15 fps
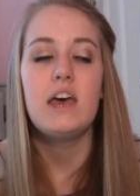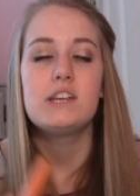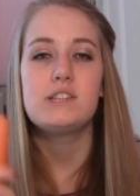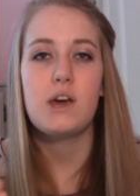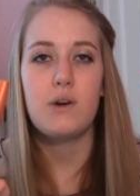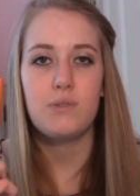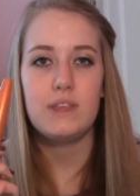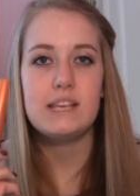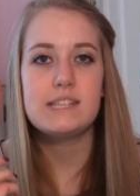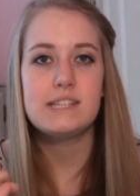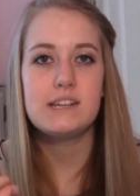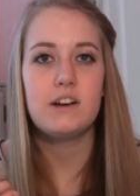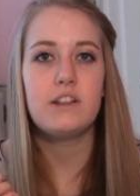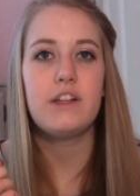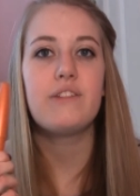So these
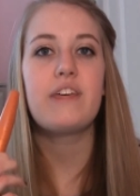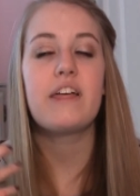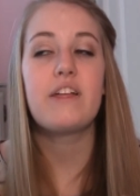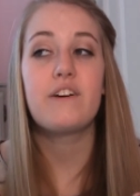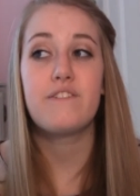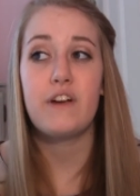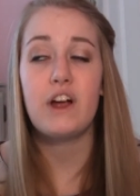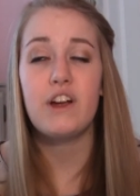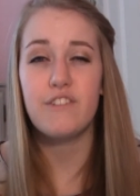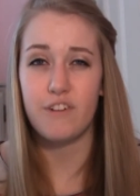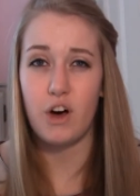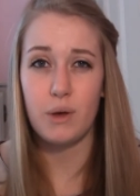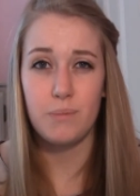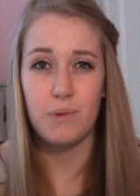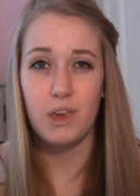they look very
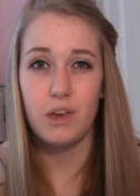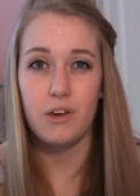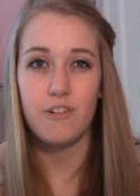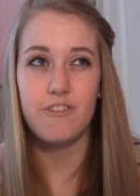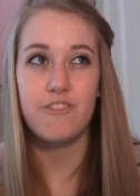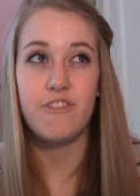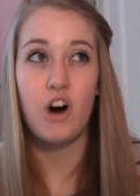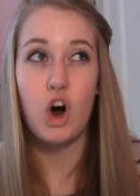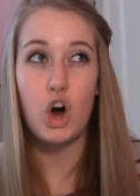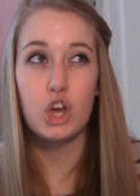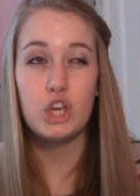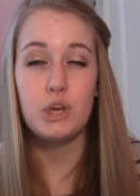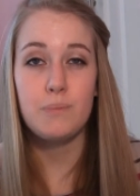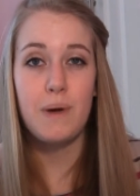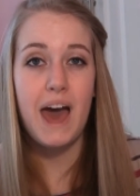
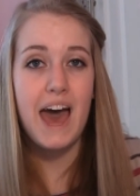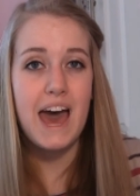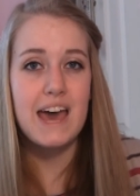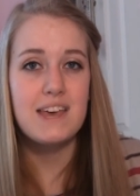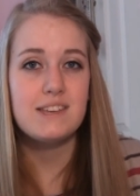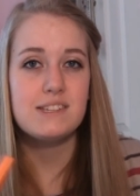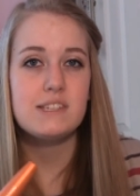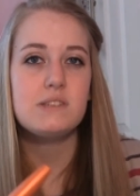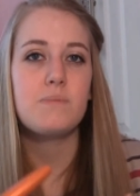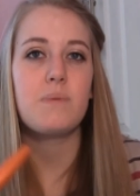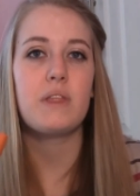volumized,